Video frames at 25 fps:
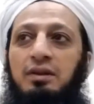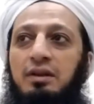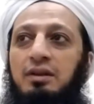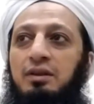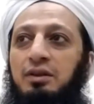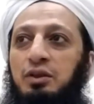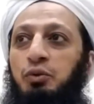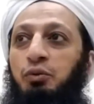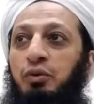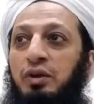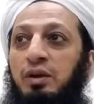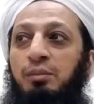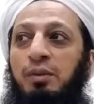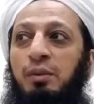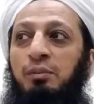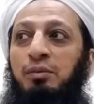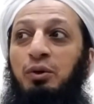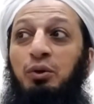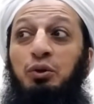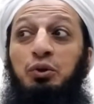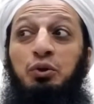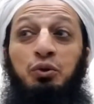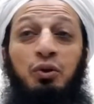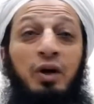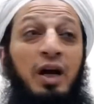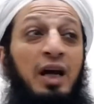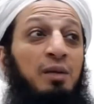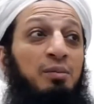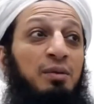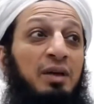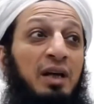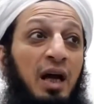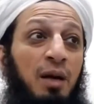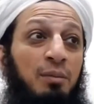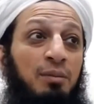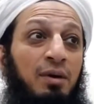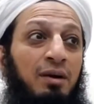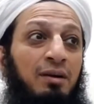Do we remember who Suhail ibn
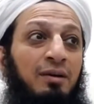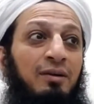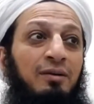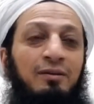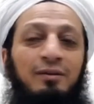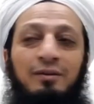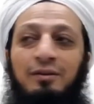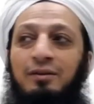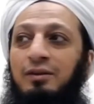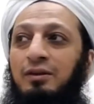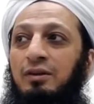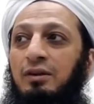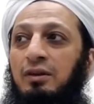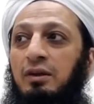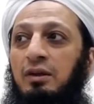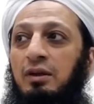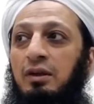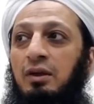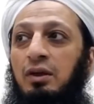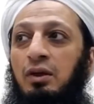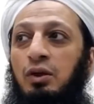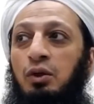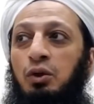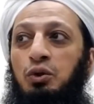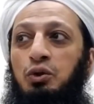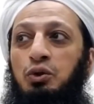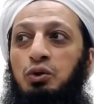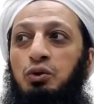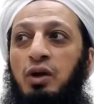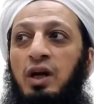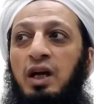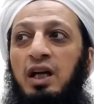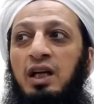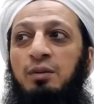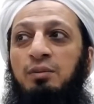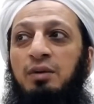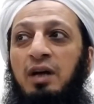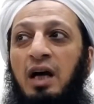Amr?
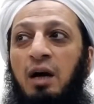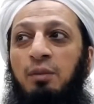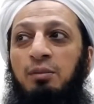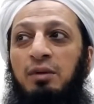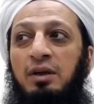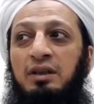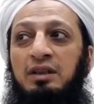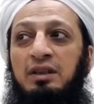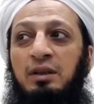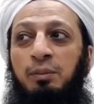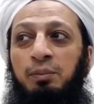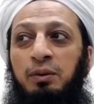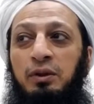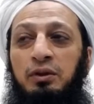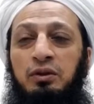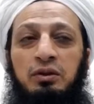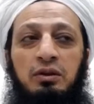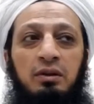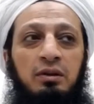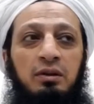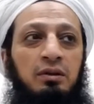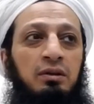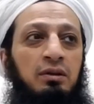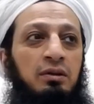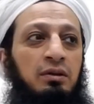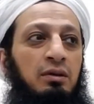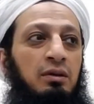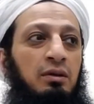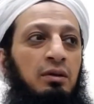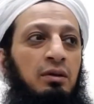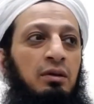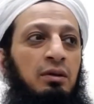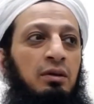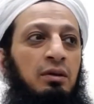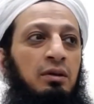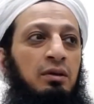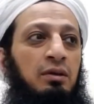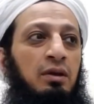Suhail ibn Amr is the person
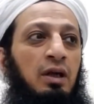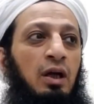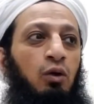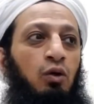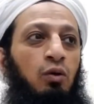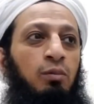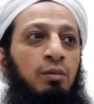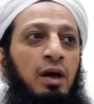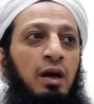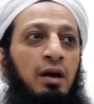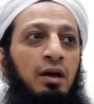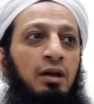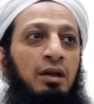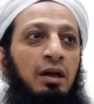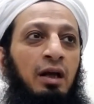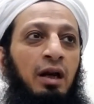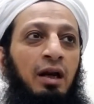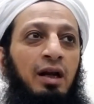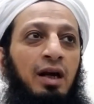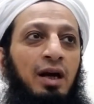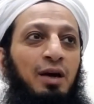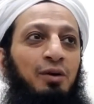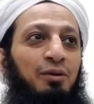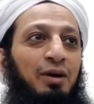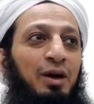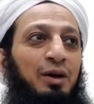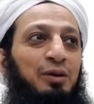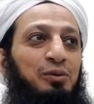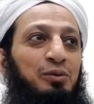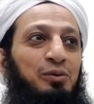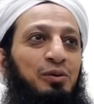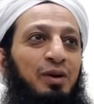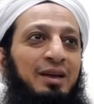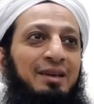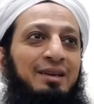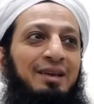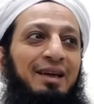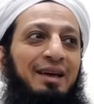that Umar radiallahu anhu
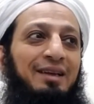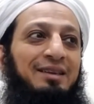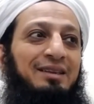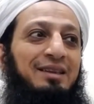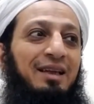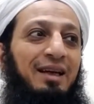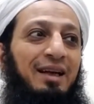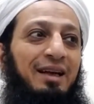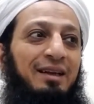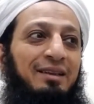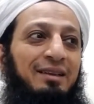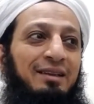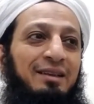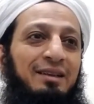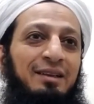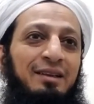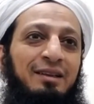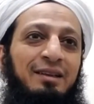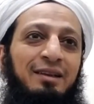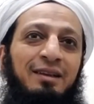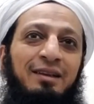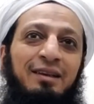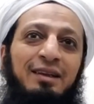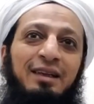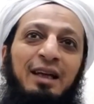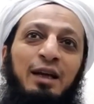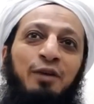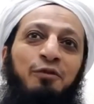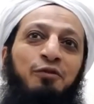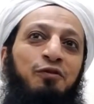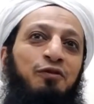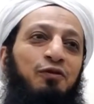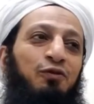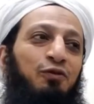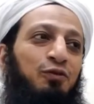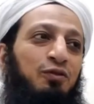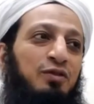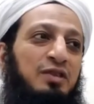one day said,
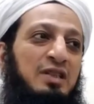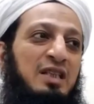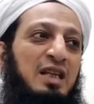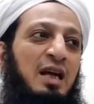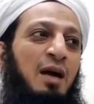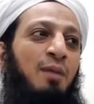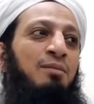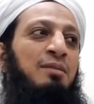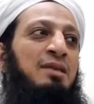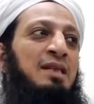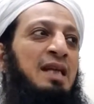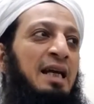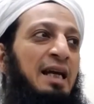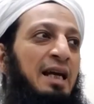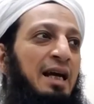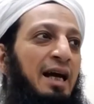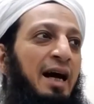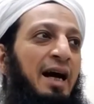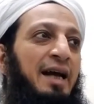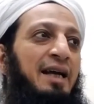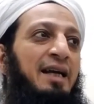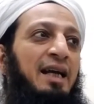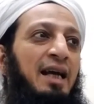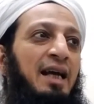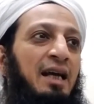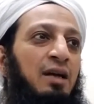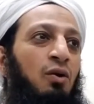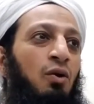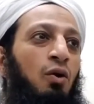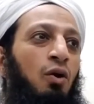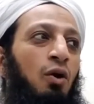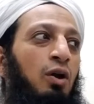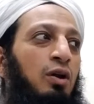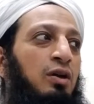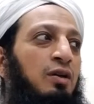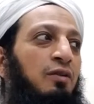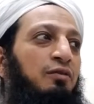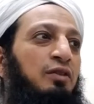if someday I get
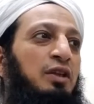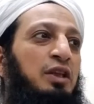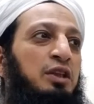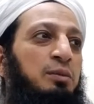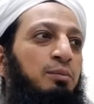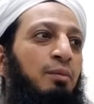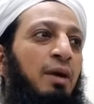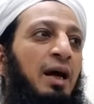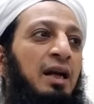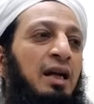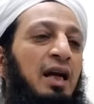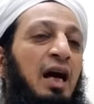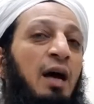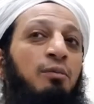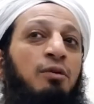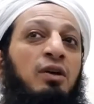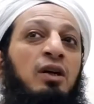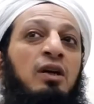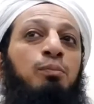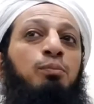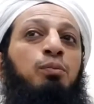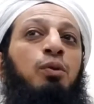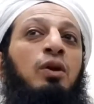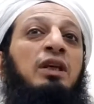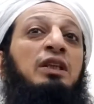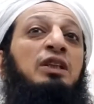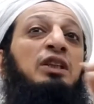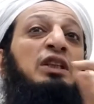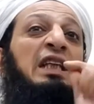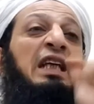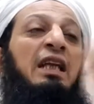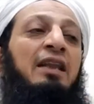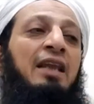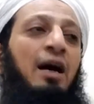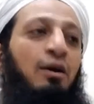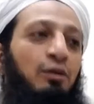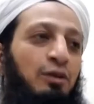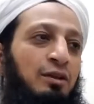hold of this man, I'm going to pull his
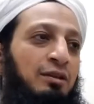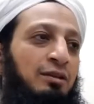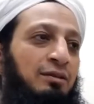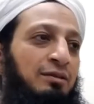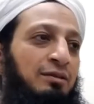teeth out.